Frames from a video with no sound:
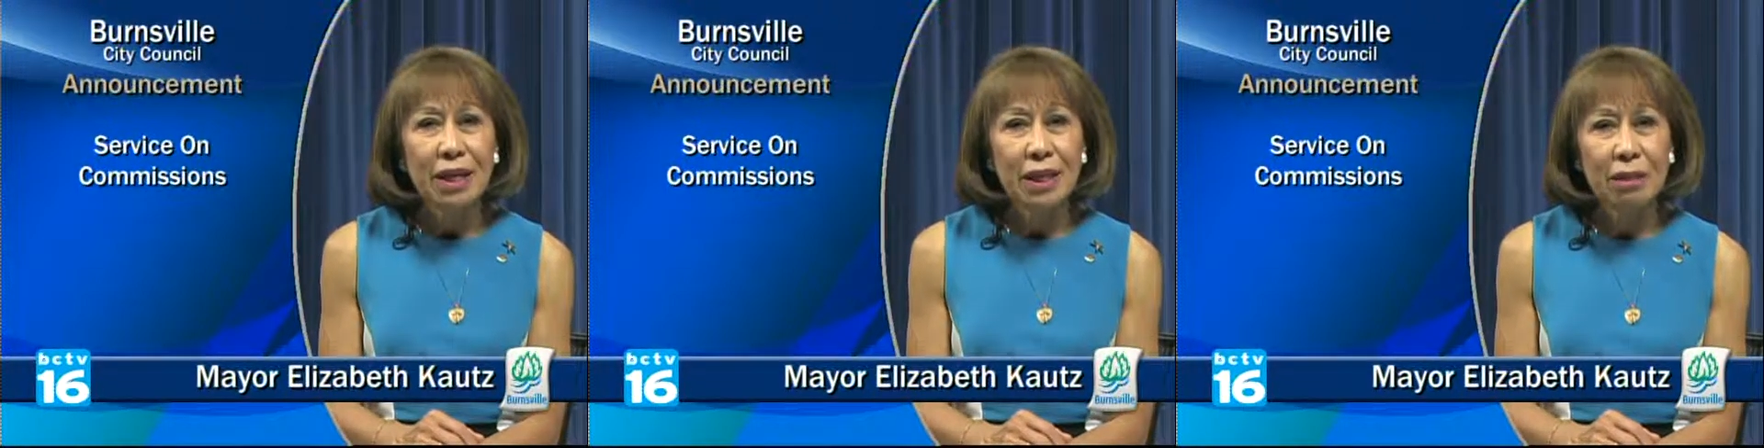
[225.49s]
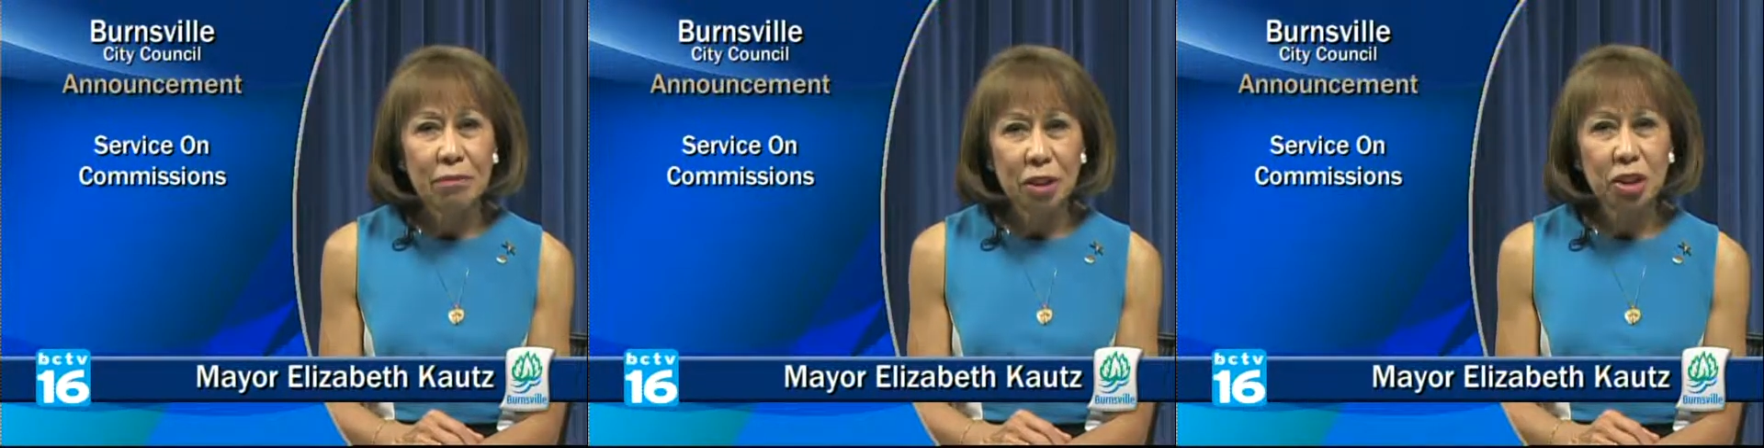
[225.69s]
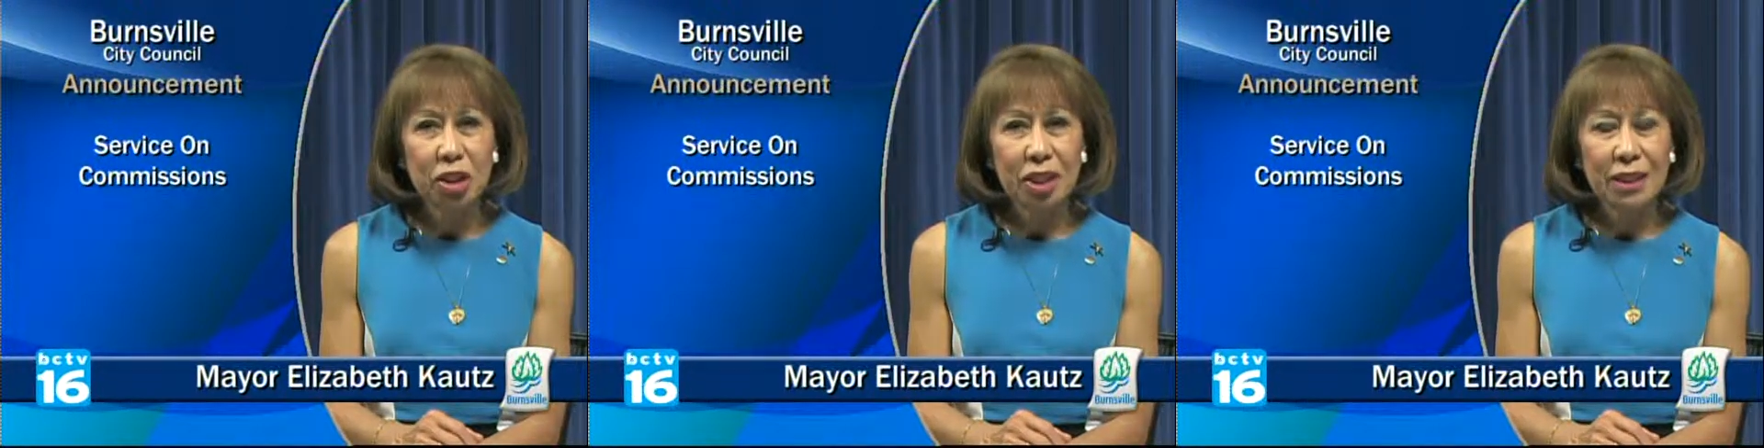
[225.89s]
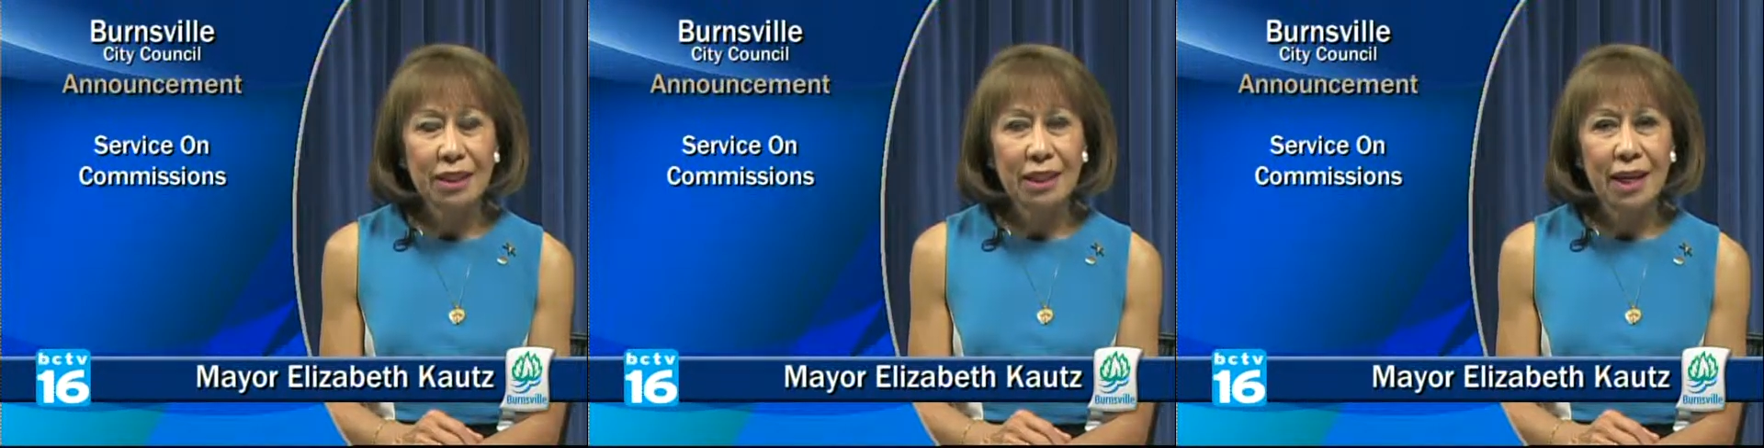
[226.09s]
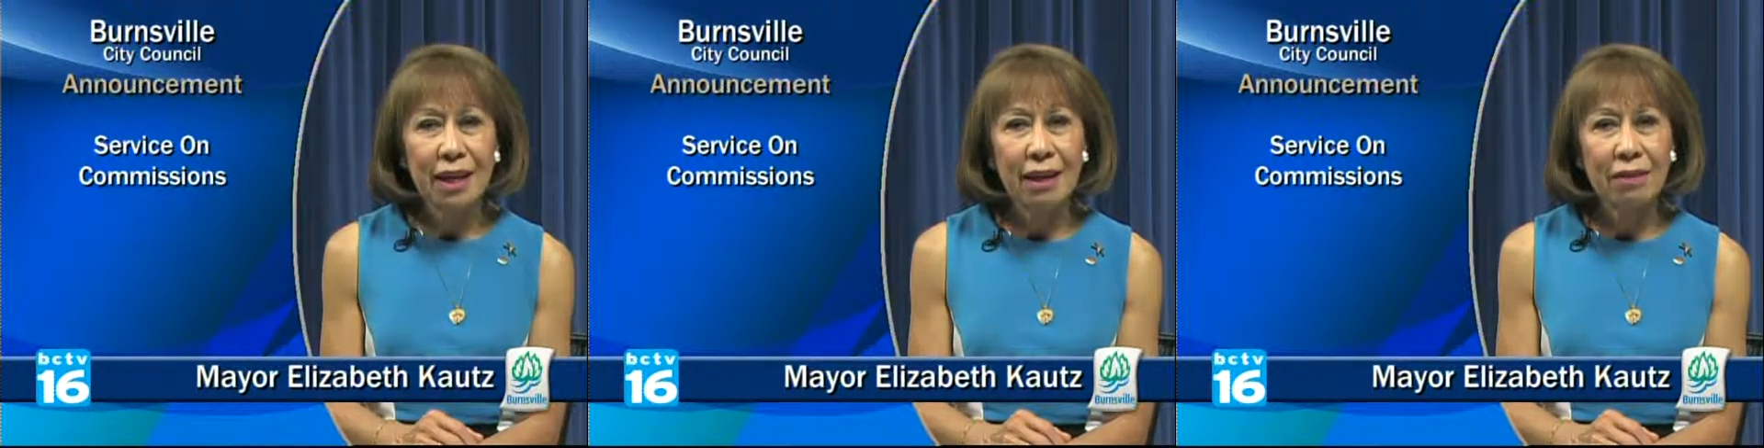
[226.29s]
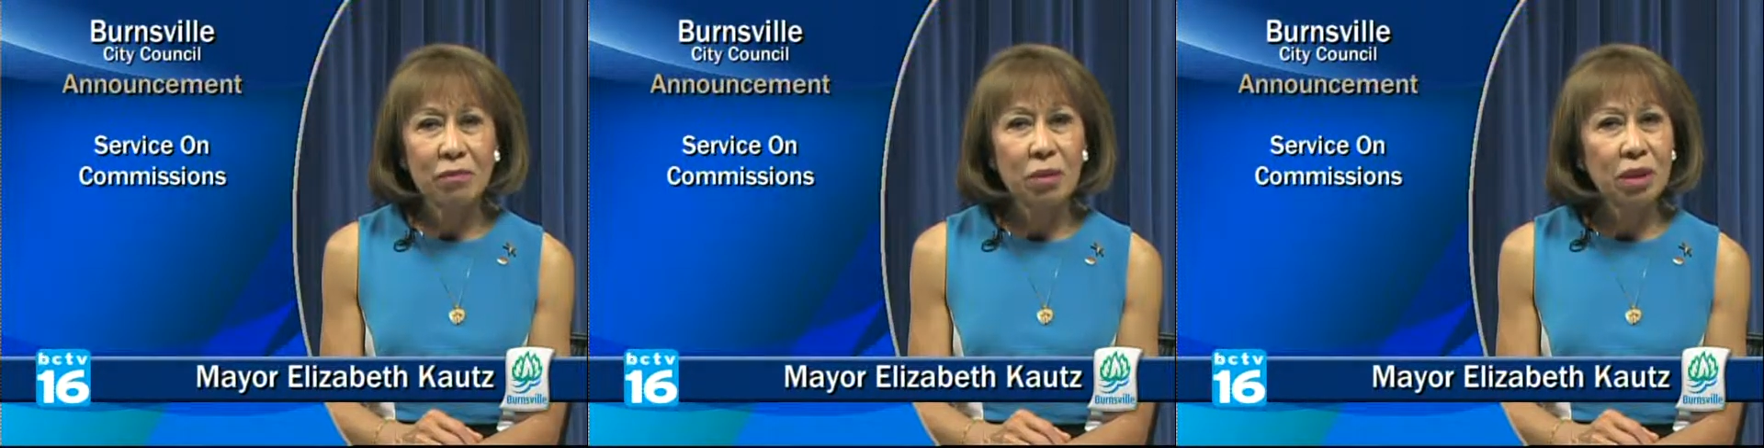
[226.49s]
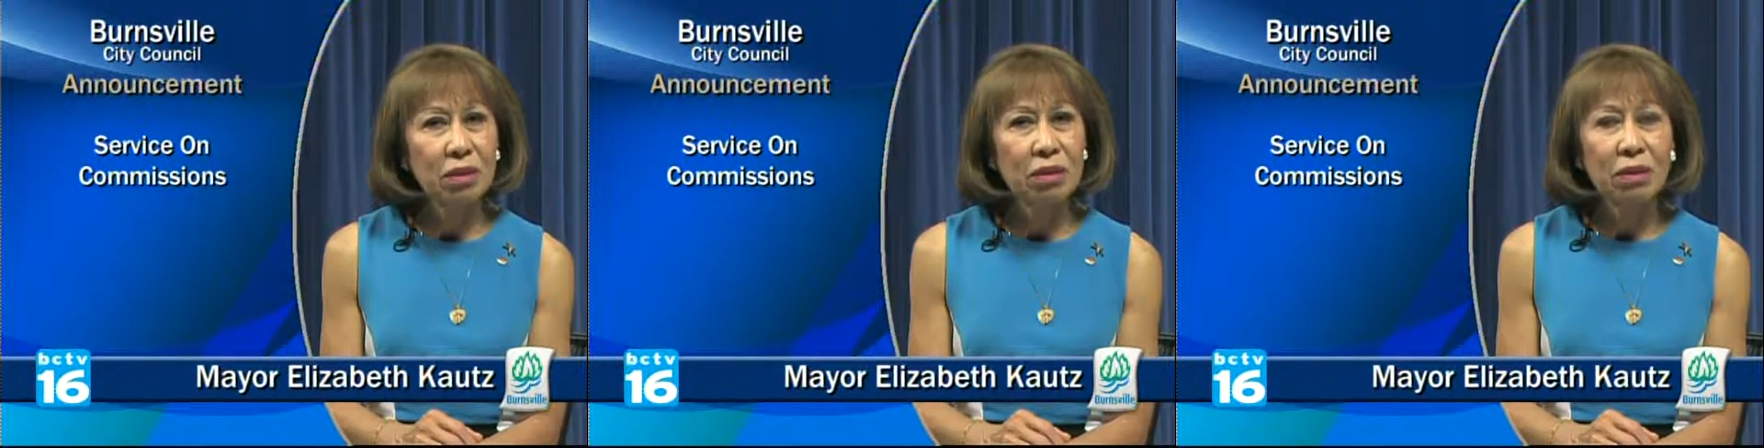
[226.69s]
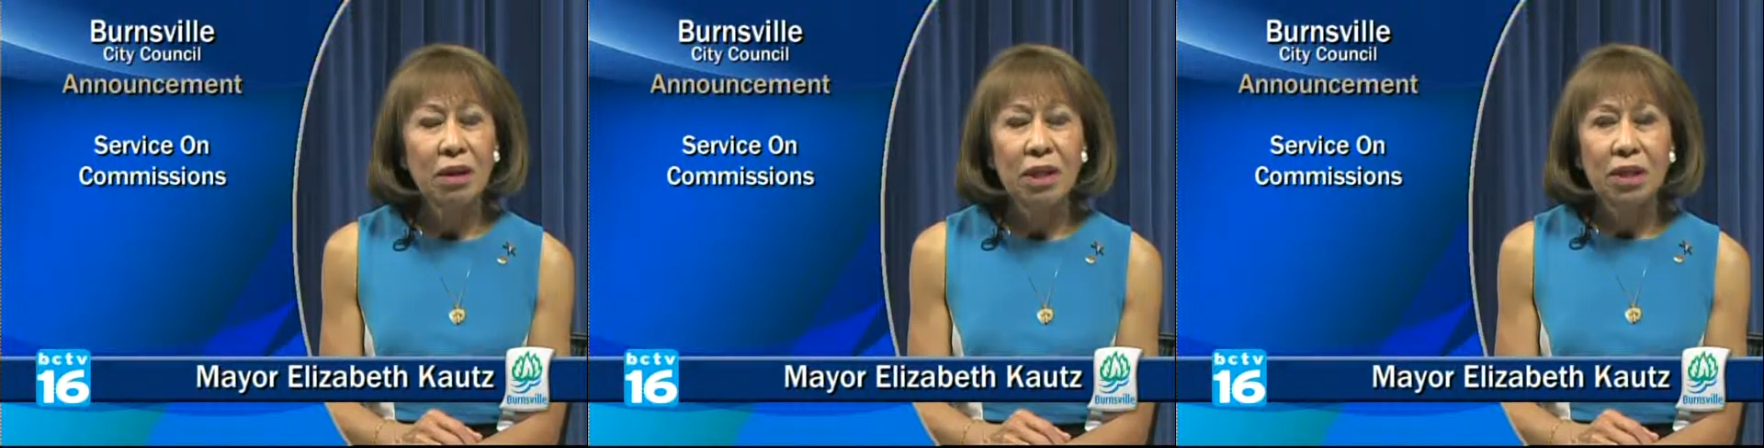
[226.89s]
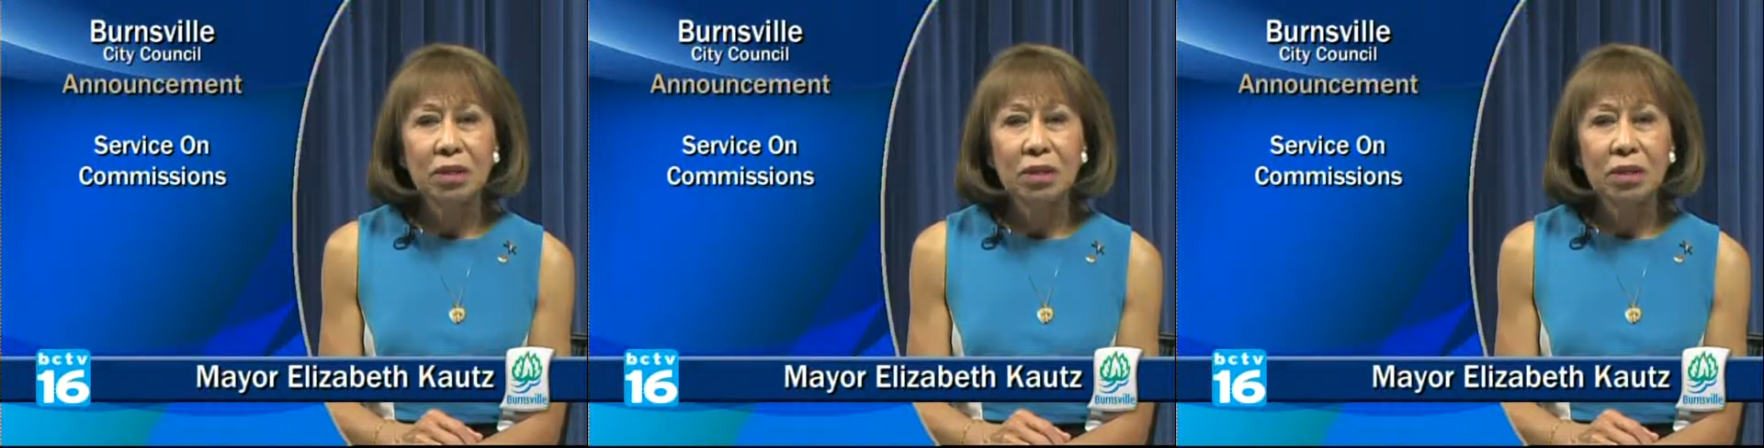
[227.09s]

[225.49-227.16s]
commissions, and we're